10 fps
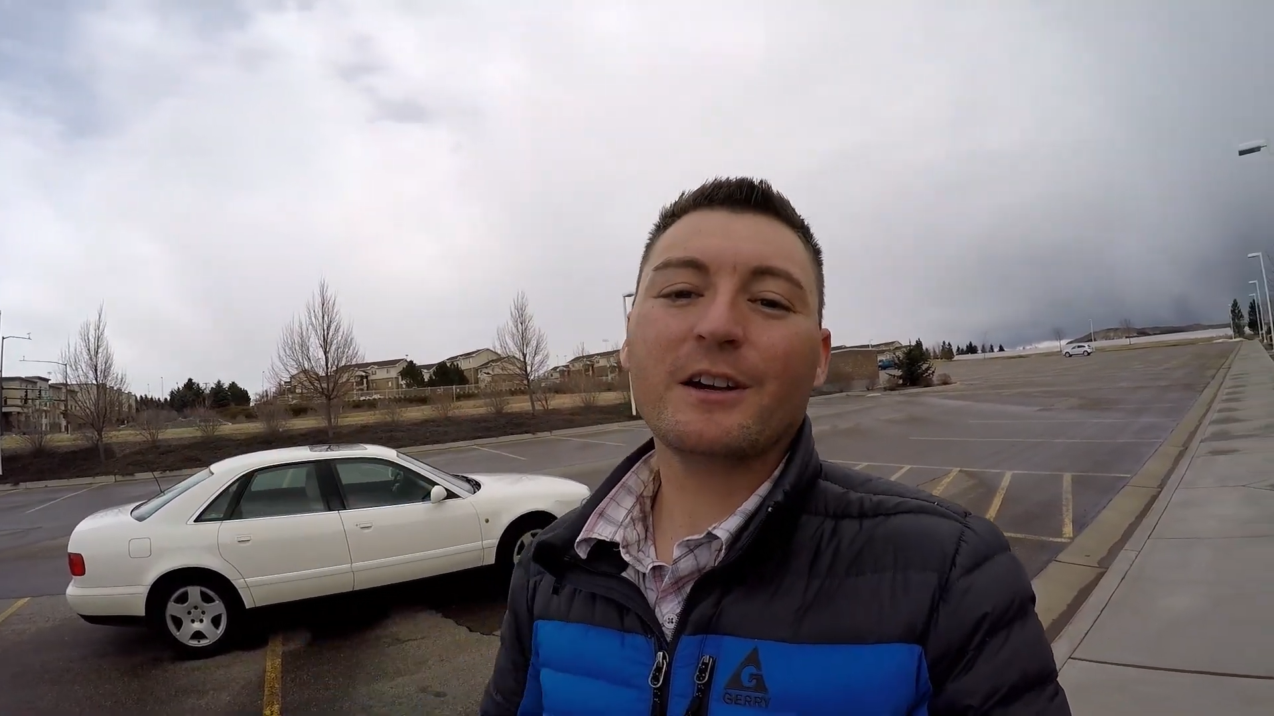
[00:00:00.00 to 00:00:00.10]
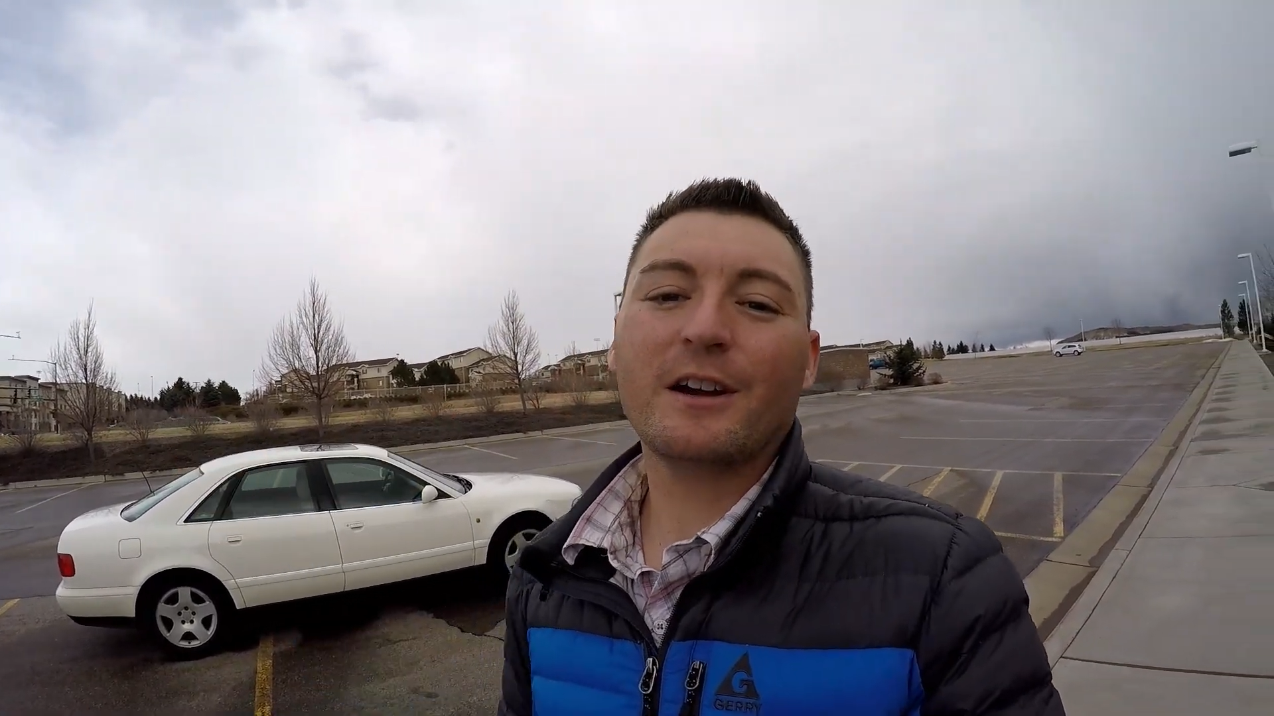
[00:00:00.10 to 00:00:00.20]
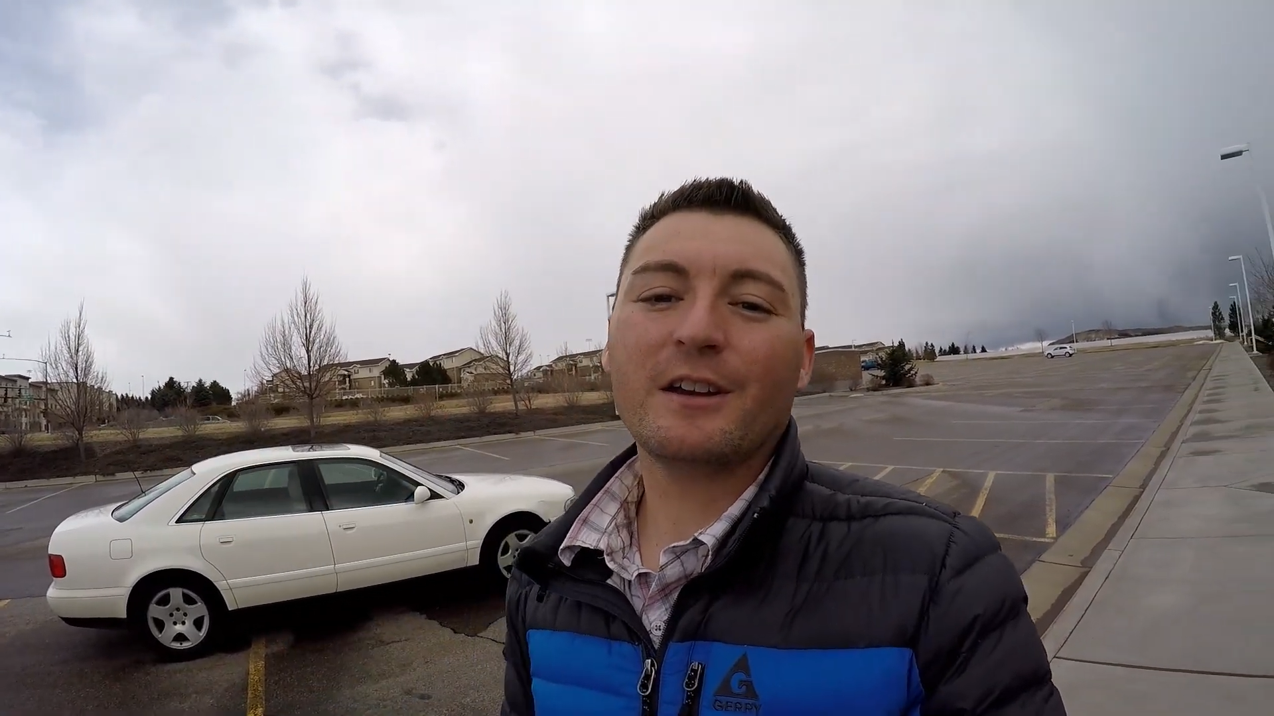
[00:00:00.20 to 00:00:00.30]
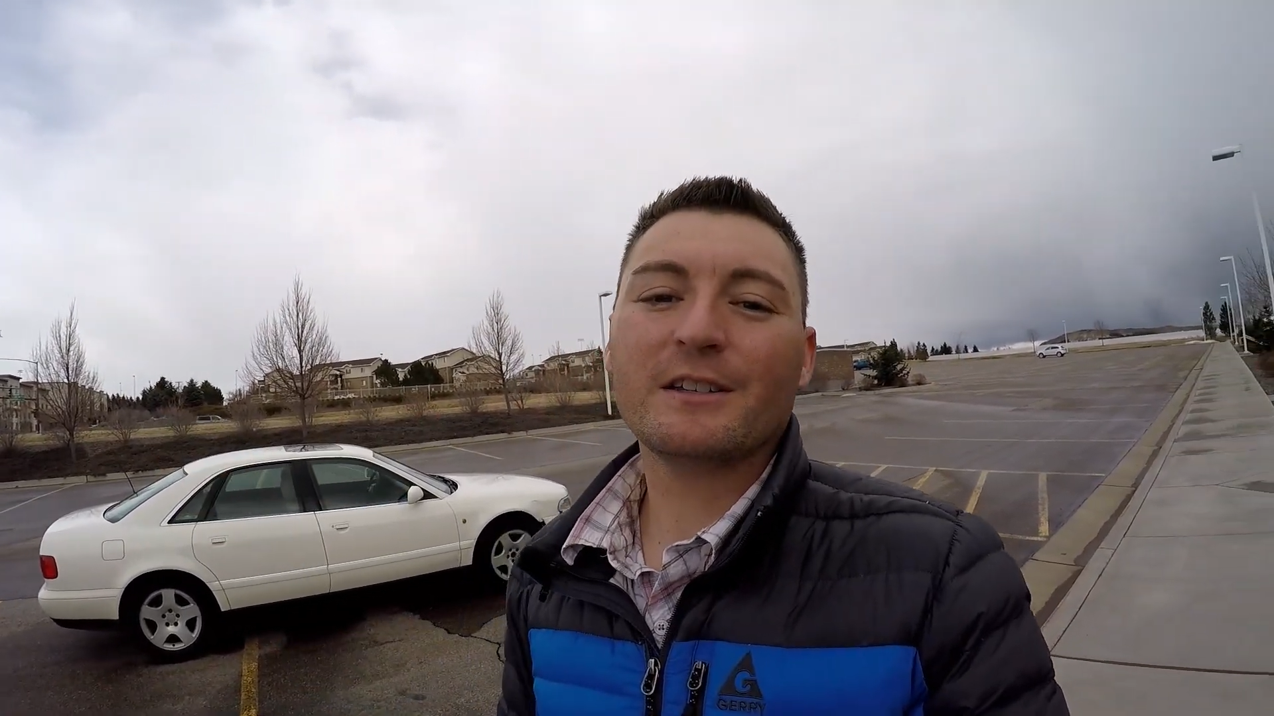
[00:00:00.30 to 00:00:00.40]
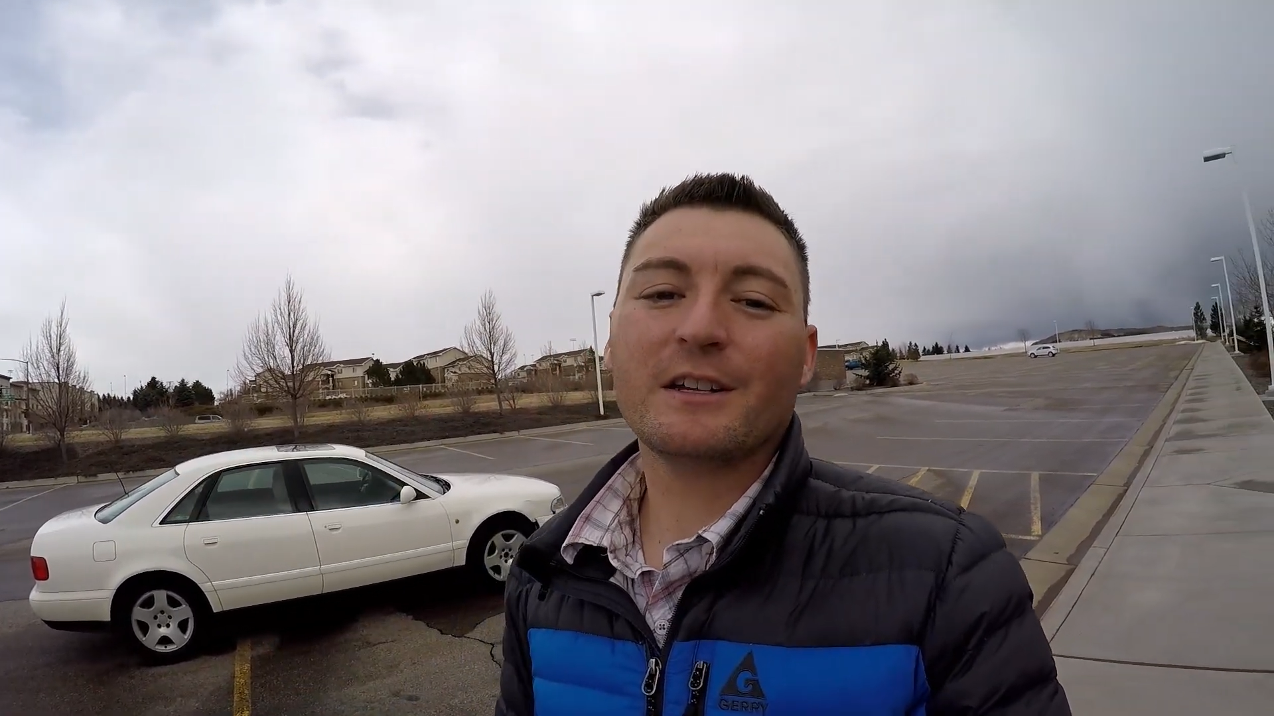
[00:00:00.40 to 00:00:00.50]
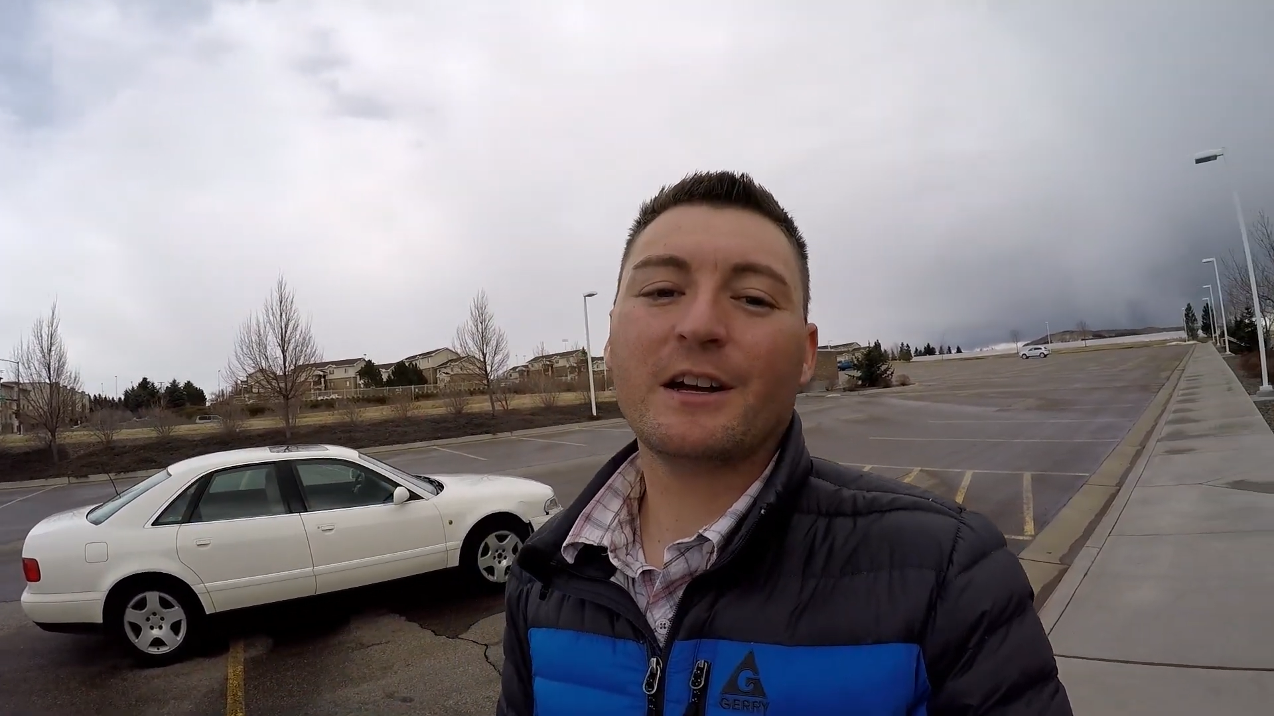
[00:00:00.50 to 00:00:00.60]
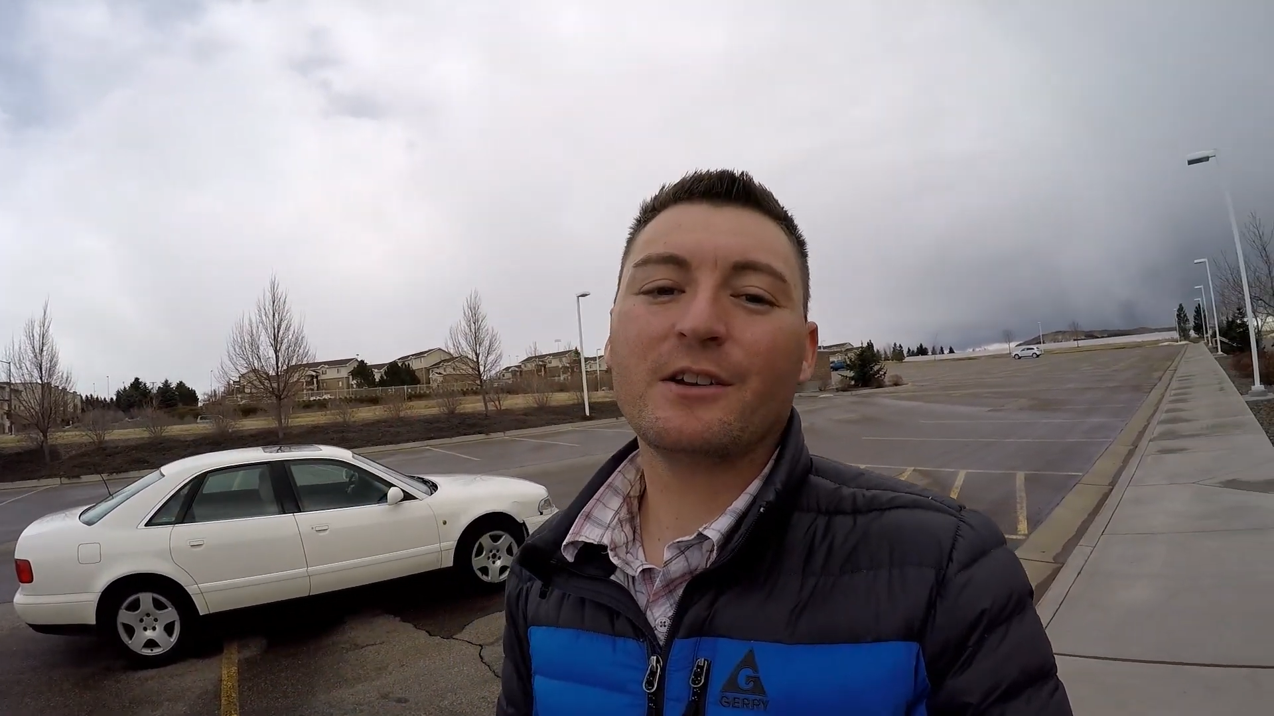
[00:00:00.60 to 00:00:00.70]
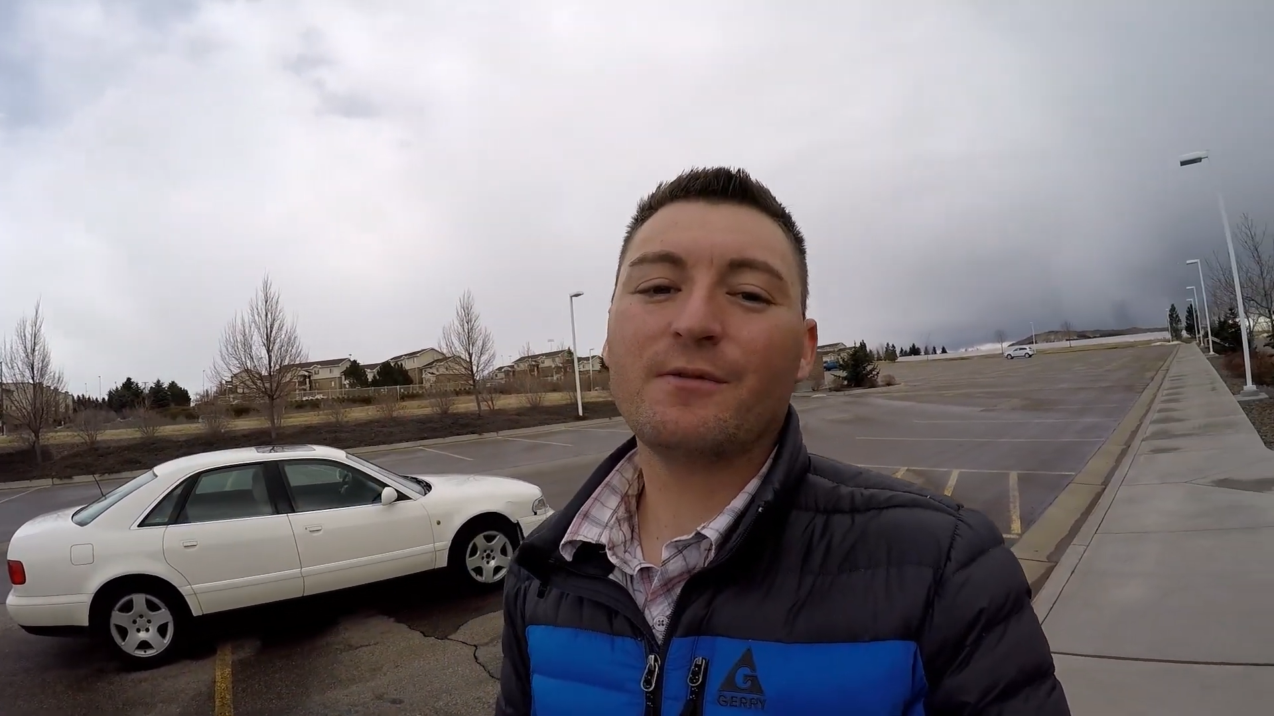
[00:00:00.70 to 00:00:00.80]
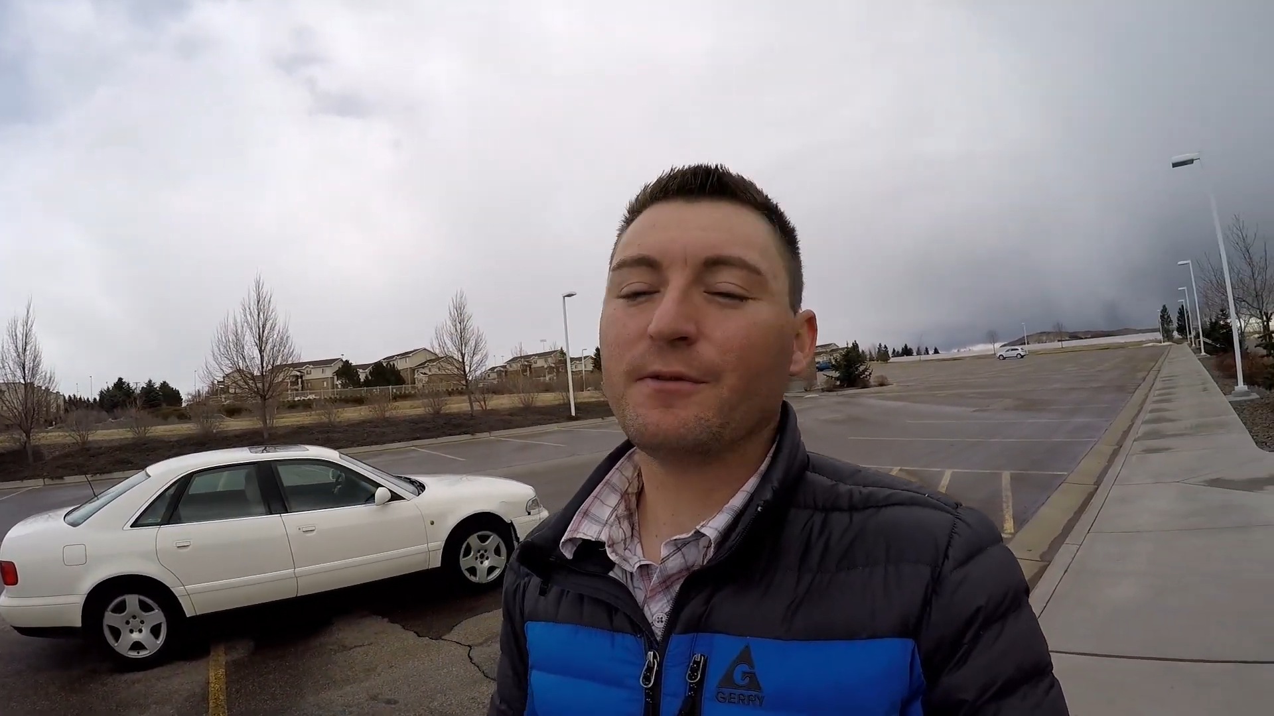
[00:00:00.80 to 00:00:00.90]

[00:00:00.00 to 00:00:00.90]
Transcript: I decided,